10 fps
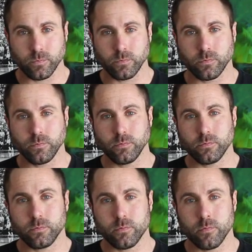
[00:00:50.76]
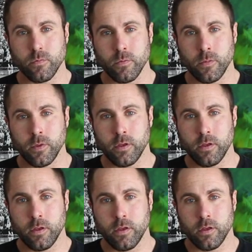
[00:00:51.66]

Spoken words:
Nobody speaks.